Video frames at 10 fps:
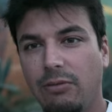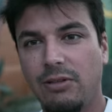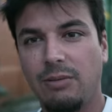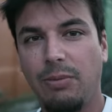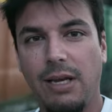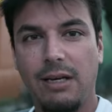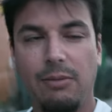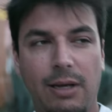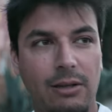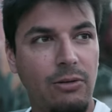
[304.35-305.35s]
originally painted
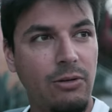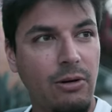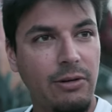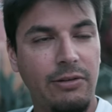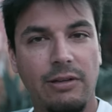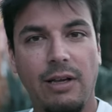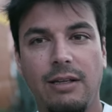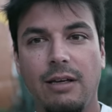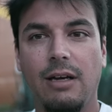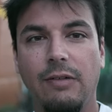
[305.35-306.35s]
by a local artist in
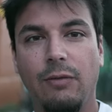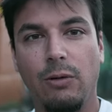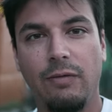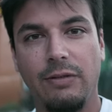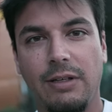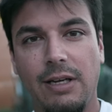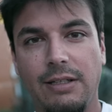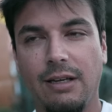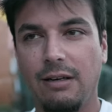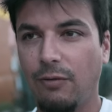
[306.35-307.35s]
1984 for the
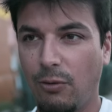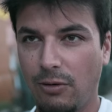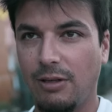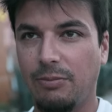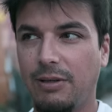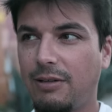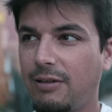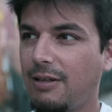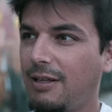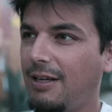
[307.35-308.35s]
1984 Olympics.
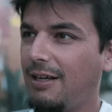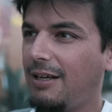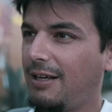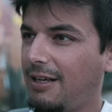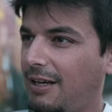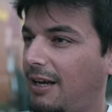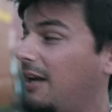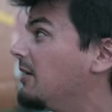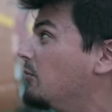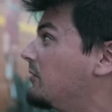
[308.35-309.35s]
Yeah.
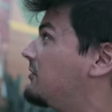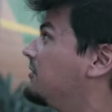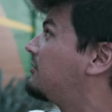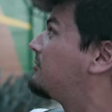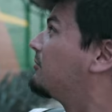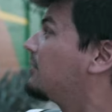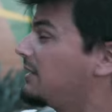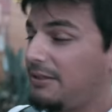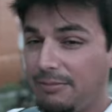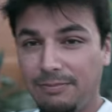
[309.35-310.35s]
And it was just
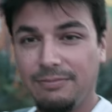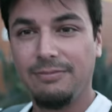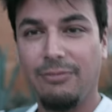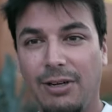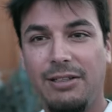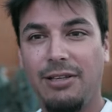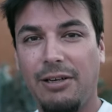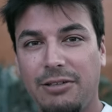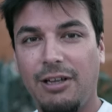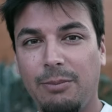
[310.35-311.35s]
re
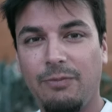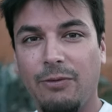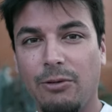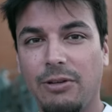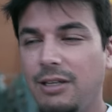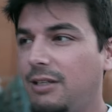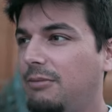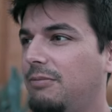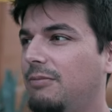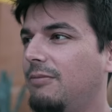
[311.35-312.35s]
retouched up for the,
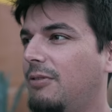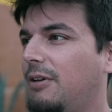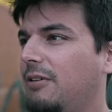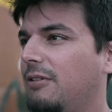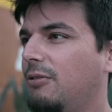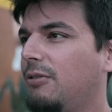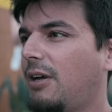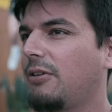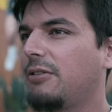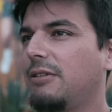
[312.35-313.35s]
what is it,
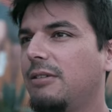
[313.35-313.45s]
2000?